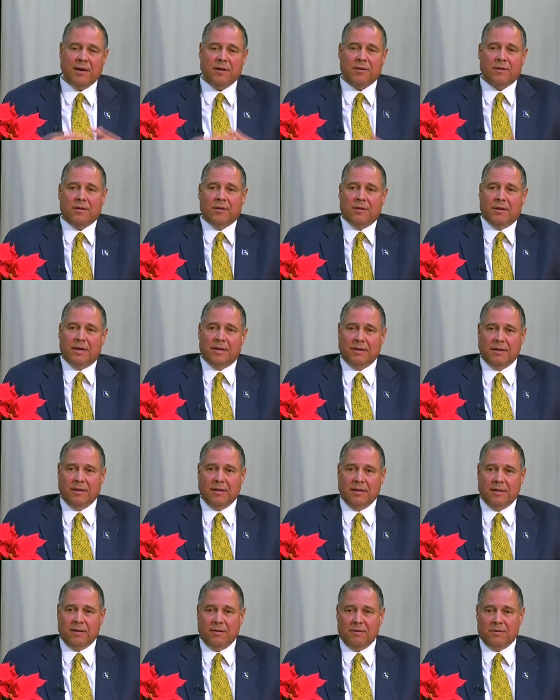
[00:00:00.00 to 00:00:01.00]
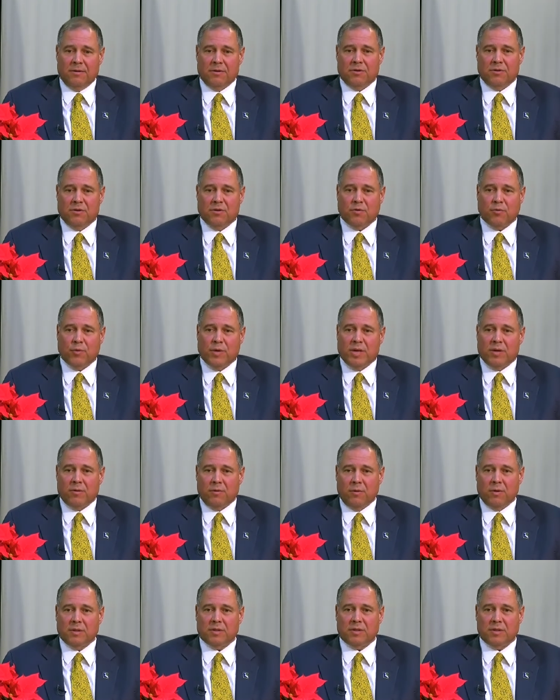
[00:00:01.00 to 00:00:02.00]
hire, and you know your your
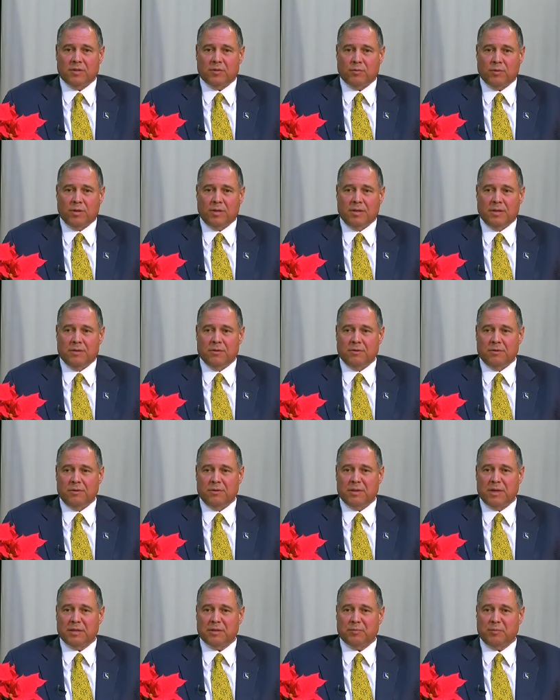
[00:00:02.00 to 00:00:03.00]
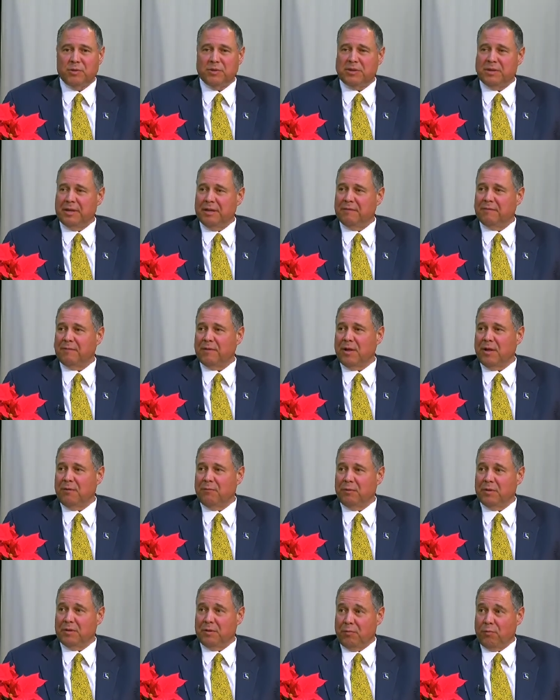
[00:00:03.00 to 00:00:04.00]
recourse is really you're, you're not supposed to get
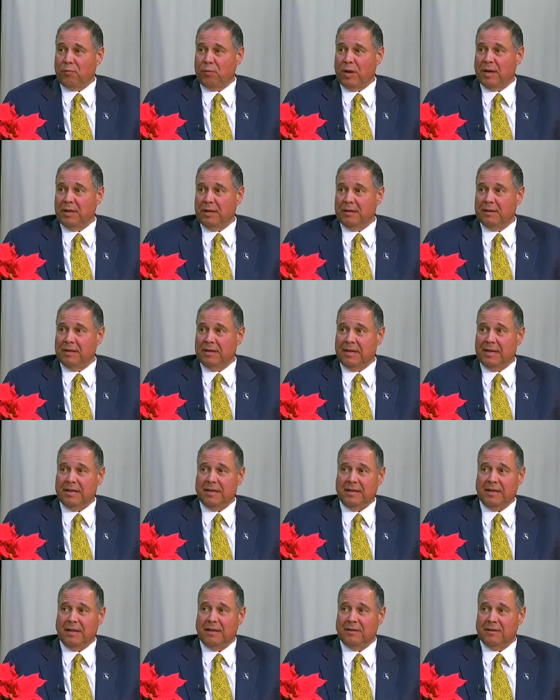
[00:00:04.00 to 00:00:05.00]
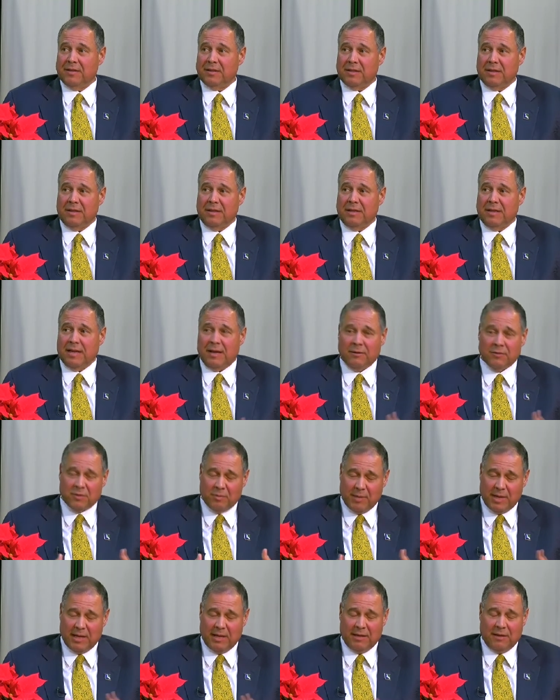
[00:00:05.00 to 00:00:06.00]
involved with the running the day to day of the city
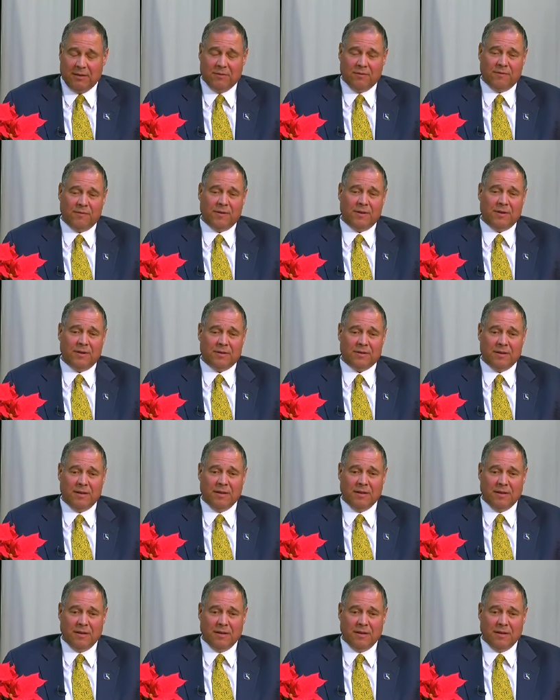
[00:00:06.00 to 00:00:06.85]
councilmanic interference